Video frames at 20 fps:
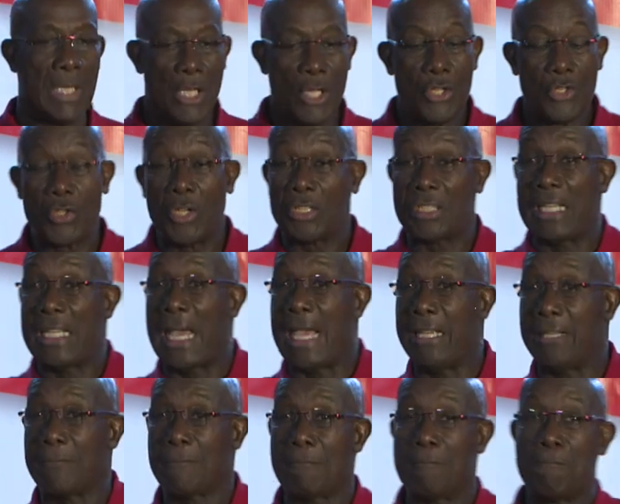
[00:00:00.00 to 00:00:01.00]
So tonight,
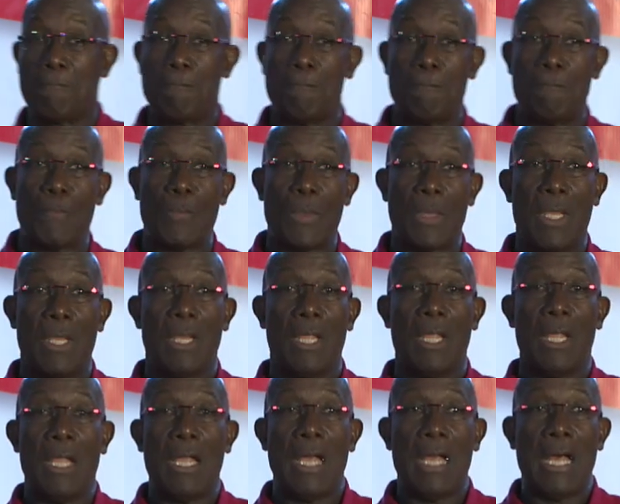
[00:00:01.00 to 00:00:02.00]

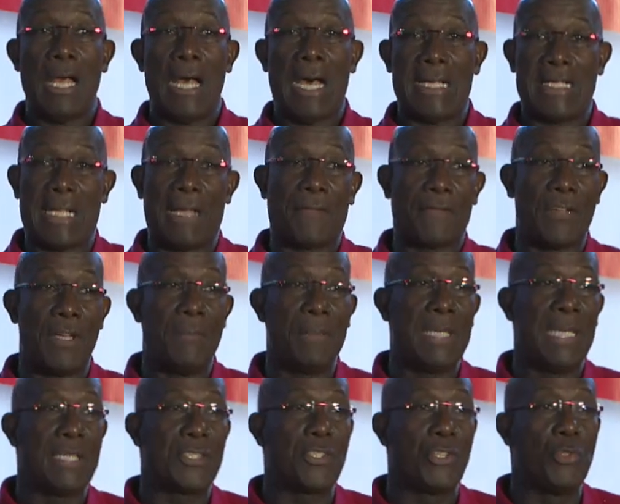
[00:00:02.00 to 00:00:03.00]
as I've come
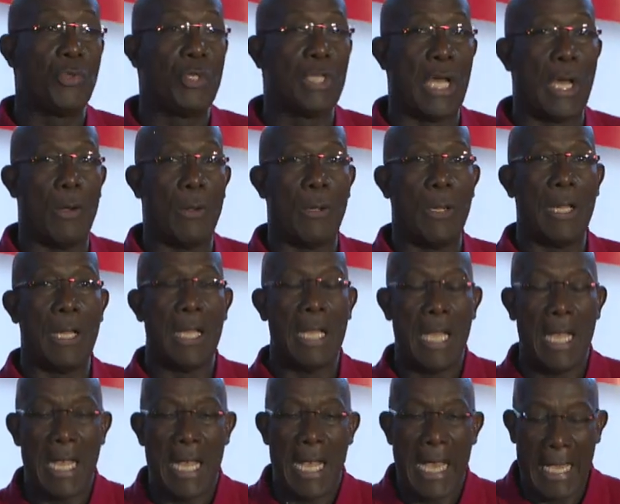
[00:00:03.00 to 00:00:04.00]
here to you now,
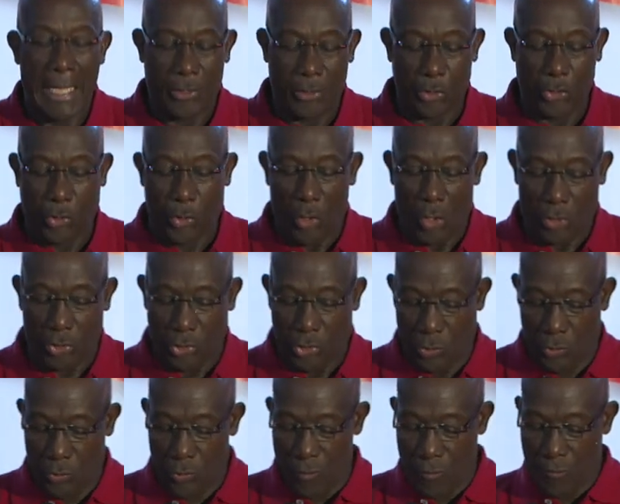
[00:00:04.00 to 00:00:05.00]
I could talk to
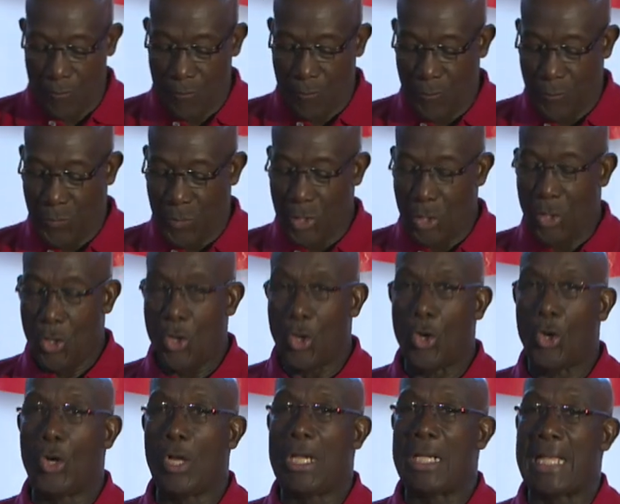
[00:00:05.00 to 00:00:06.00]
you
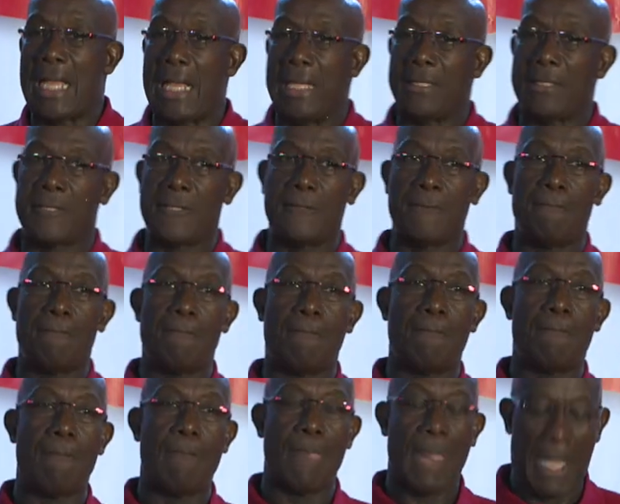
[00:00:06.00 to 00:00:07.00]
all night
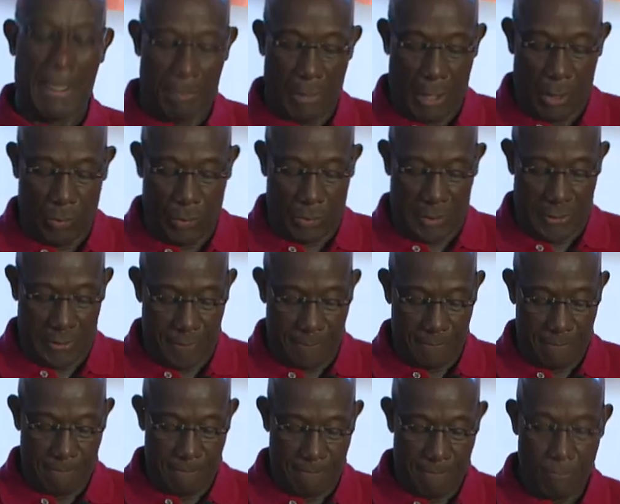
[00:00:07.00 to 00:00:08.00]
about
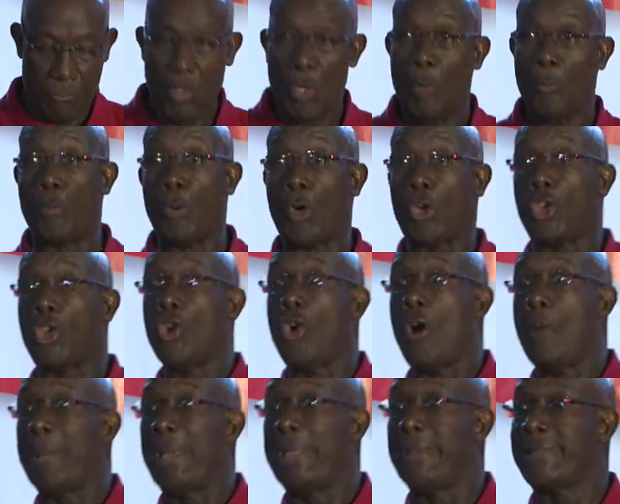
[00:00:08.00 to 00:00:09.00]

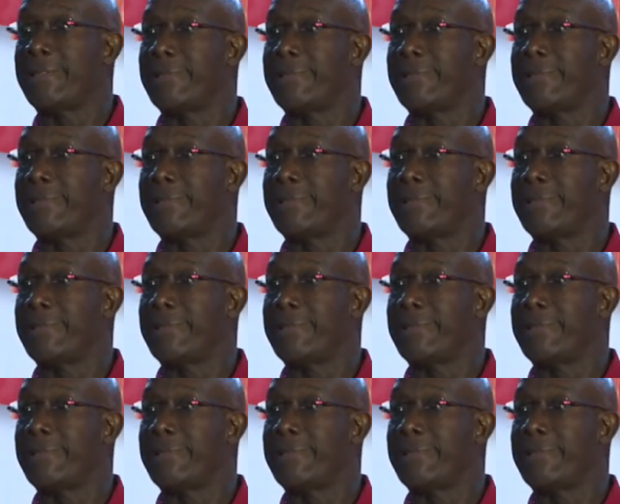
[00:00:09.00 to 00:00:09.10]
procurement